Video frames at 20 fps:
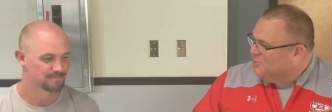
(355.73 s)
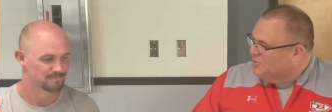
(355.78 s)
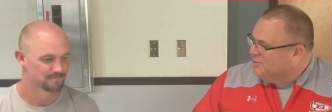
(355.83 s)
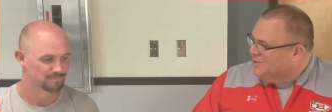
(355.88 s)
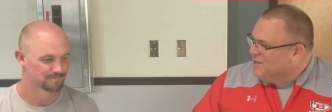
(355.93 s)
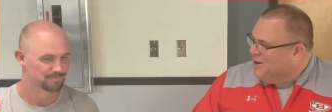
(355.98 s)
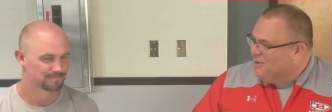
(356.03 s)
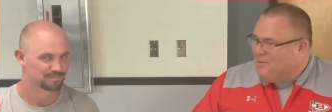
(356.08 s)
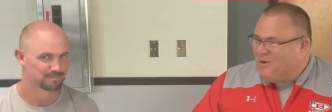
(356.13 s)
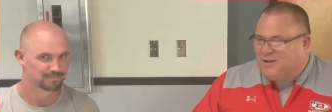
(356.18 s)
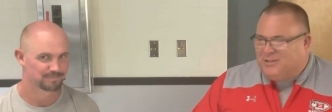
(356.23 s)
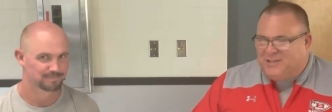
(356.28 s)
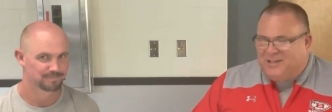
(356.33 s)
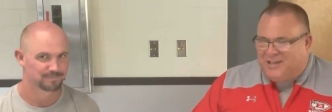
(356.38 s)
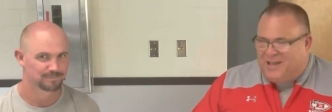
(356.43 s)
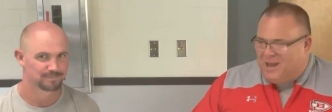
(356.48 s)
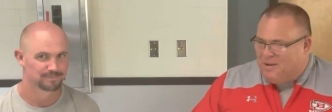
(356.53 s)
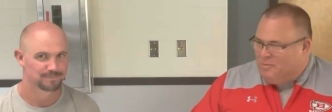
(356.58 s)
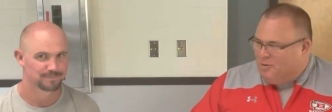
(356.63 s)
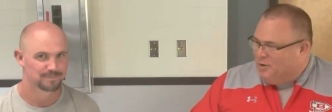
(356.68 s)
Speaker 1: was there watching the
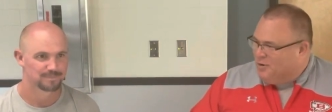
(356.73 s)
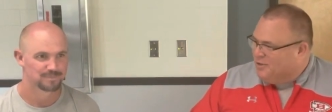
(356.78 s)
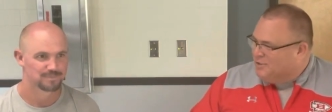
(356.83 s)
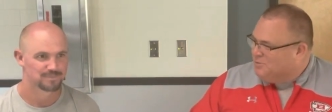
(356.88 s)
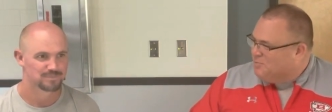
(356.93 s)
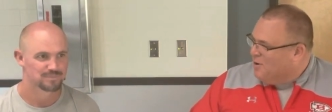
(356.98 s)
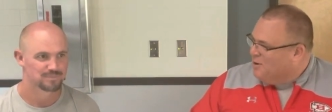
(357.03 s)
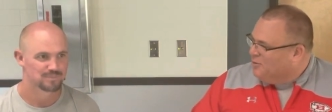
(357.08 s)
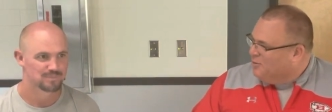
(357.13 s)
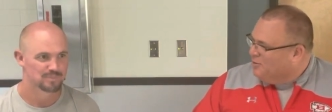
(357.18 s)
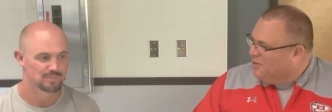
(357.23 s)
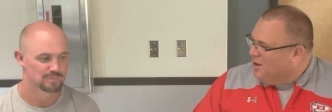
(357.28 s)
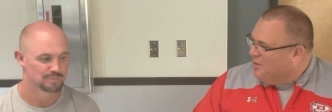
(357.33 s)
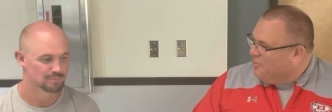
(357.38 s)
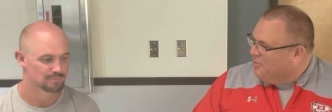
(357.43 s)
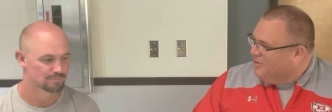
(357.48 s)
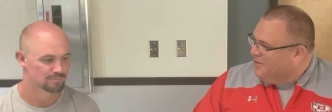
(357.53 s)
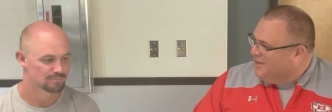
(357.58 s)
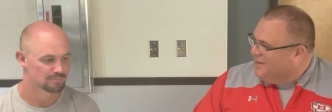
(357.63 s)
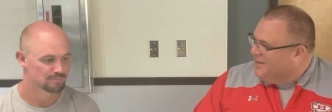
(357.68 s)
game. I heard he spoke to a
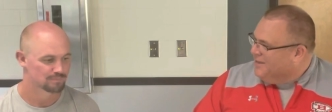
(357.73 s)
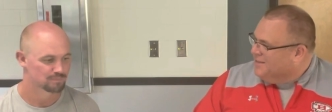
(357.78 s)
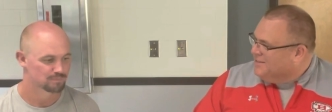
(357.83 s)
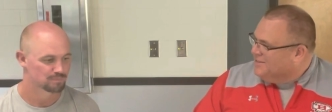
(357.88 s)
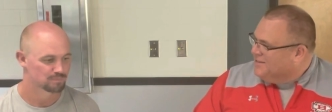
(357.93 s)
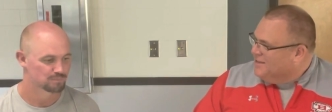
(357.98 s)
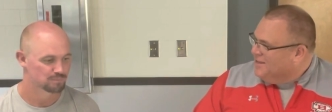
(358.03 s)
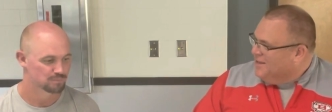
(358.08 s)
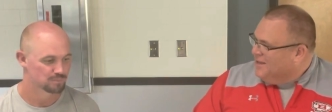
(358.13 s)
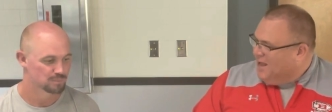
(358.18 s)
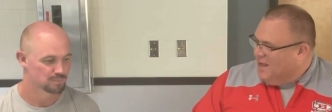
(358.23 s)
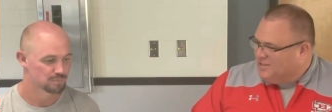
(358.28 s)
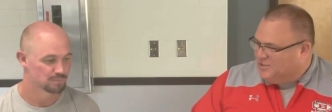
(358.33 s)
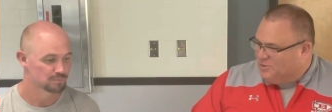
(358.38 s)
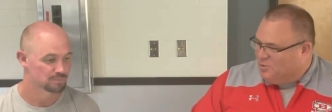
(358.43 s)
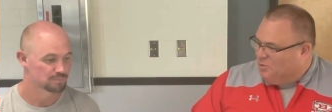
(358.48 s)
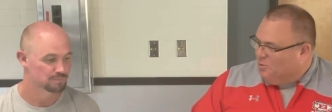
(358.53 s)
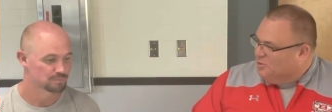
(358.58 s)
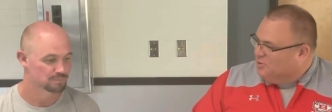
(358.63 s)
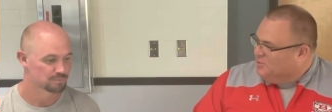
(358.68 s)
couple of the kids. That's a
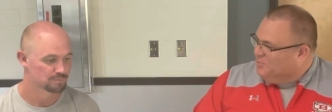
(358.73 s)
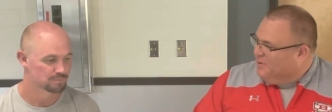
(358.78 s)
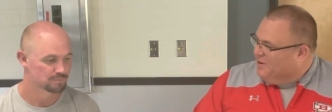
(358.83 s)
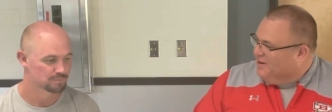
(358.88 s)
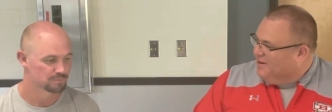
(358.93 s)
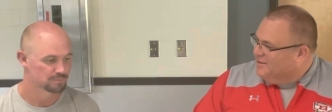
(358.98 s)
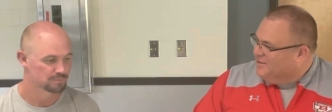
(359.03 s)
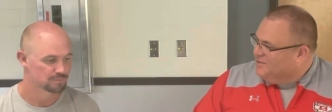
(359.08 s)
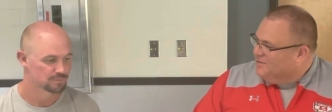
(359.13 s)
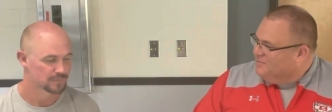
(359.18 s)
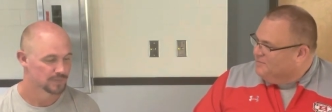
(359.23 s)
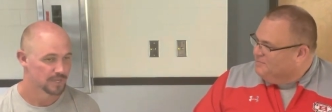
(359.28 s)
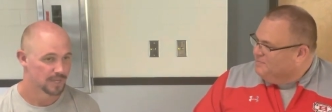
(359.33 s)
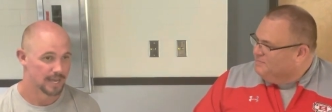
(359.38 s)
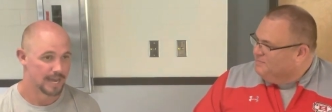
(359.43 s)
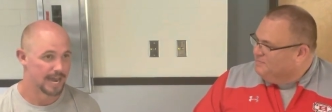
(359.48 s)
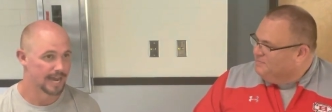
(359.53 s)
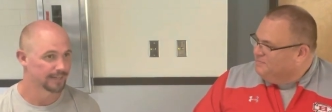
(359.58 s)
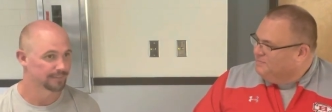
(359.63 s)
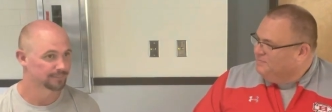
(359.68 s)
cool experience.
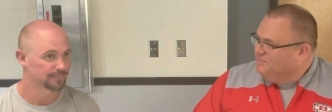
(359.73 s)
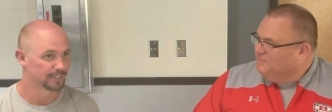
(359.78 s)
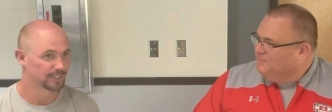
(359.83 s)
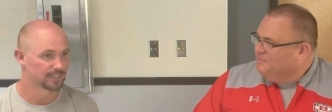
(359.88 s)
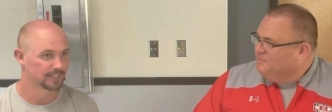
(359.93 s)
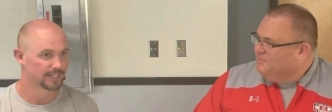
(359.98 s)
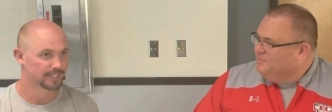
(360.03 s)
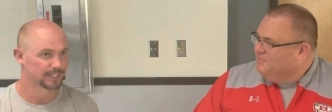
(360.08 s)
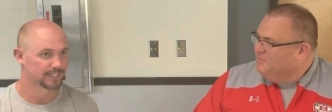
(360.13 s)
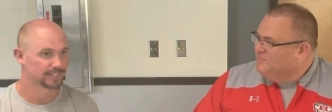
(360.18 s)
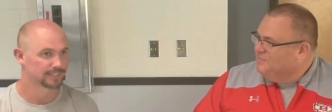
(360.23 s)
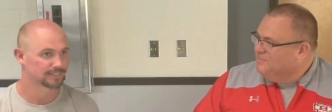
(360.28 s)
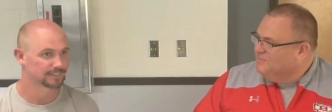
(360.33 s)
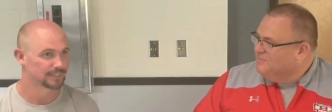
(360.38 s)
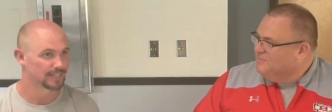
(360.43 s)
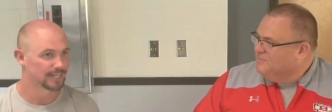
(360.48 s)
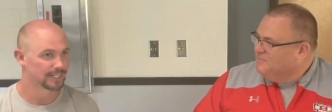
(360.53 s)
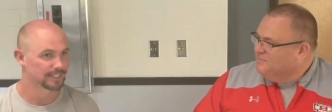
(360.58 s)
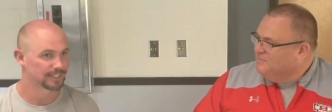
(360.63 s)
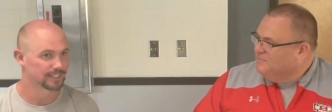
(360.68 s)
I yeah,
Speaker 2: I guess
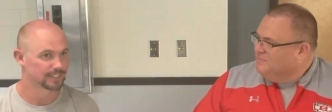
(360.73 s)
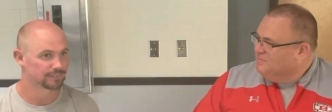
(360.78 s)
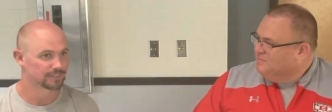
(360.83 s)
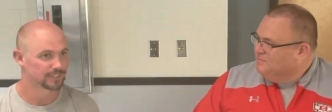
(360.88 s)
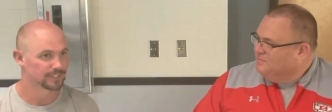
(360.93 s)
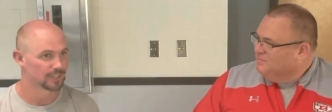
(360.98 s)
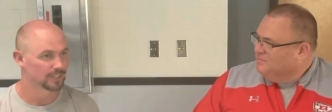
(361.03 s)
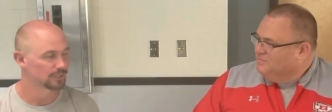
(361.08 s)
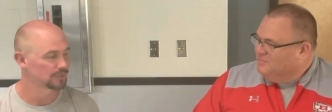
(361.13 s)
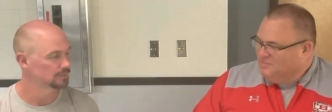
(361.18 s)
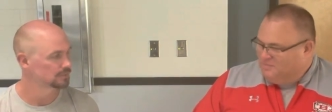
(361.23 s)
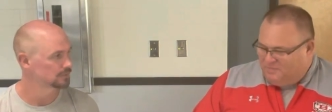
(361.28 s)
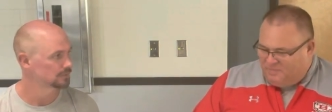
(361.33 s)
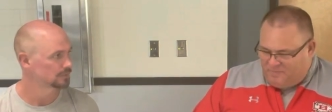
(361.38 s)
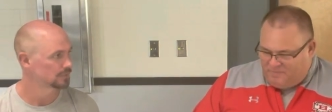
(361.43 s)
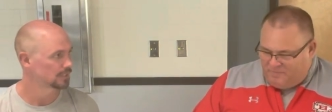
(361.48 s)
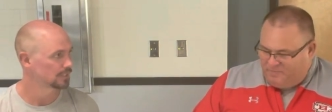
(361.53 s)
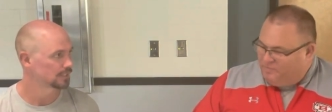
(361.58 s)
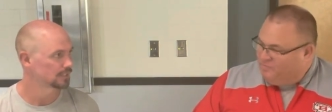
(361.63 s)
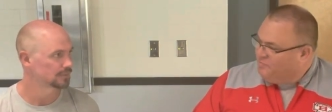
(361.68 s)
I didn't even know,
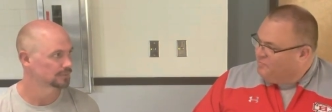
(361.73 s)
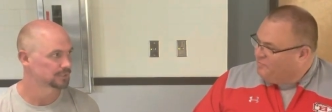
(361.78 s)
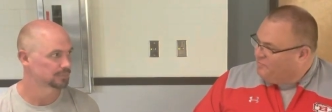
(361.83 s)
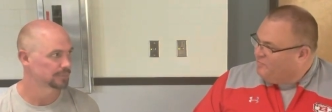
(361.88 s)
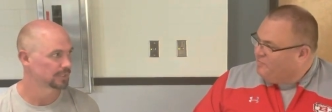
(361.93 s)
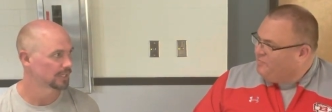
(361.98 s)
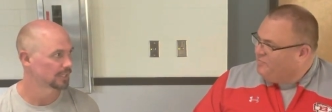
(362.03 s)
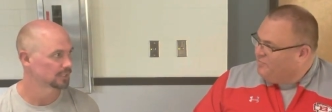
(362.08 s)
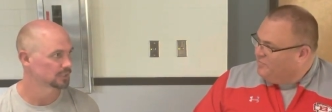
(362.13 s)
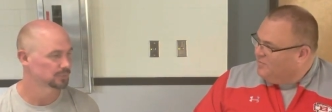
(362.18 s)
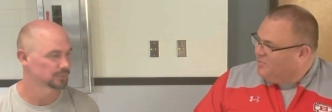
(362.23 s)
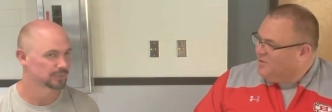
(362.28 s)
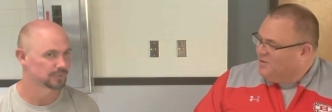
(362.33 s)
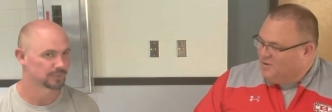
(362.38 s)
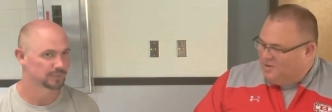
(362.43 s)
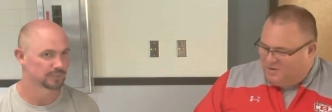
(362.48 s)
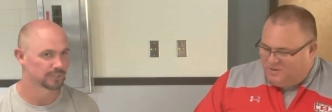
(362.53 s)
uh, to be honest with you,